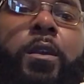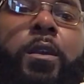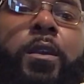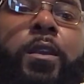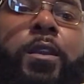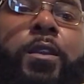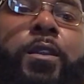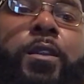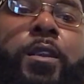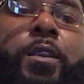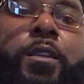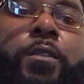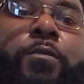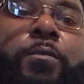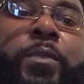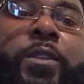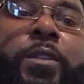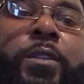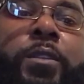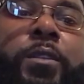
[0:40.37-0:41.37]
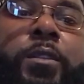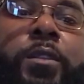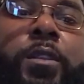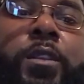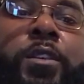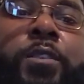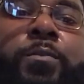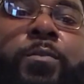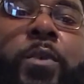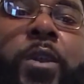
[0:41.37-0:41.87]
In humans,
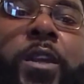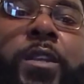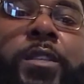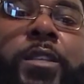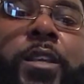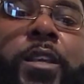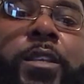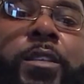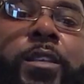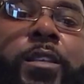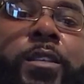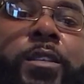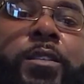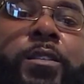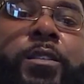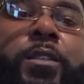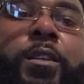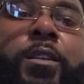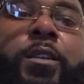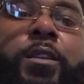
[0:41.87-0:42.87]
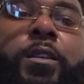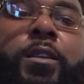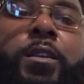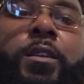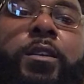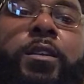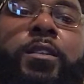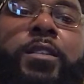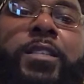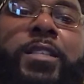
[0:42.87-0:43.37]
this process is
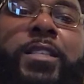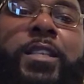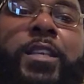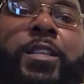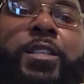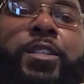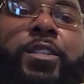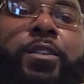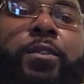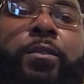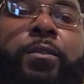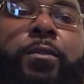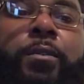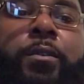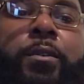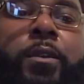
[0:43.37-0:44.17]
essential